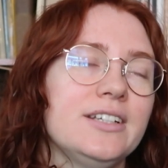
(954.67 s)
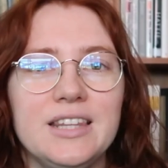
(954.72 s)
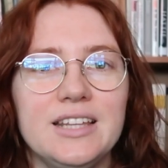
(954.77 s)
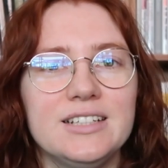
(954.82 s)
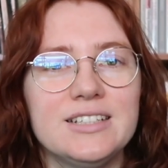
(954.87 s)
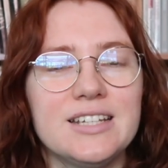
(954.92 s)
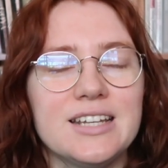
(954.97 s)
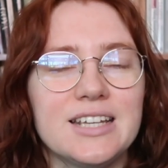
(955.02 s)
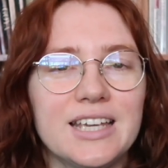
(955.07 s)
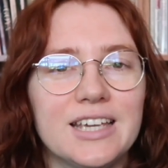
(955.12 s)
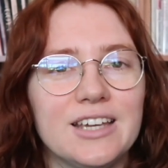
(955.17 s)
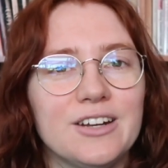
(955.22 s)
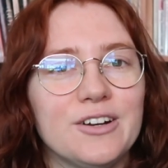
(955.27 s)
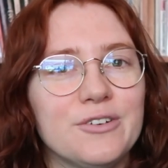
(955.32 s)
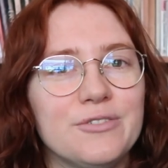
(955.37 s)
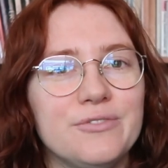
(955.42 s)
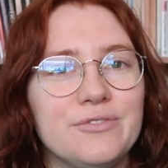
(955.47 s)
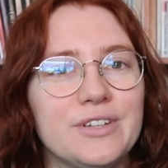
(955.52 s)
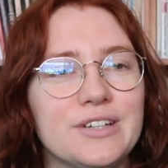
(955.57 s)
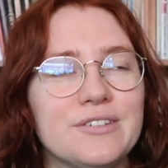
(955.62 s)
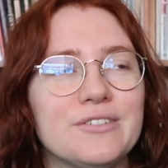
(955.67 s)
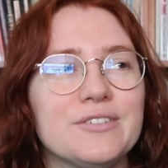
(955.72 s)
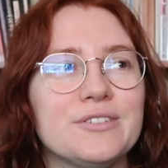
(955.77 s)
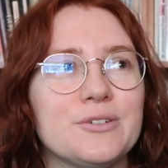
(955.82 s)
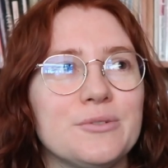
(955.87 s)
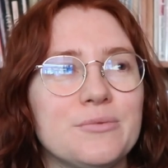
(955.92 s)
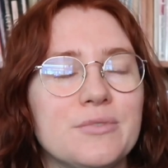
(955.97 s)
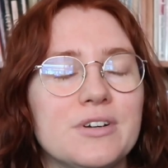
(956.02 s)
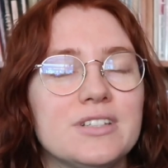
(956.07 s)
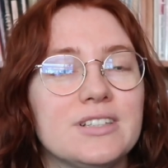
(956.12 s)
and then ticking it off feels
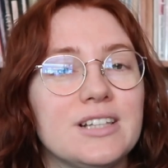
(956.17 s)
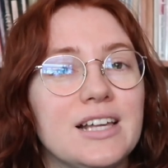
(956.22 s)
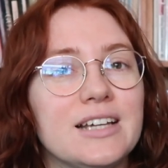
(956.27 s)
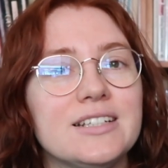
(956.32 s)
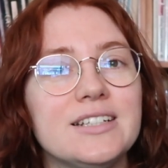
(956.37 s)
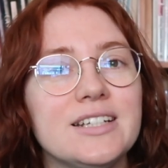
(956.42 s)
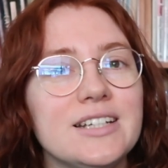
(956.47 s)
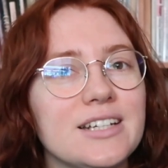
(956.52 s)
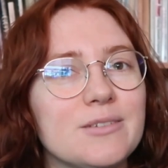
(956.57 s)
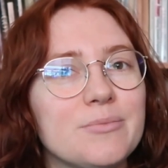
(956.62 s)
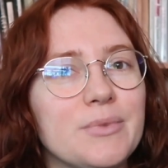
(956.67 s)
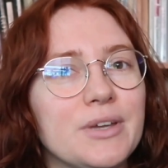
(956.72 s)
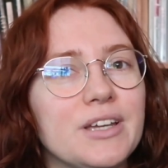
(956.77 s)
almost like cheating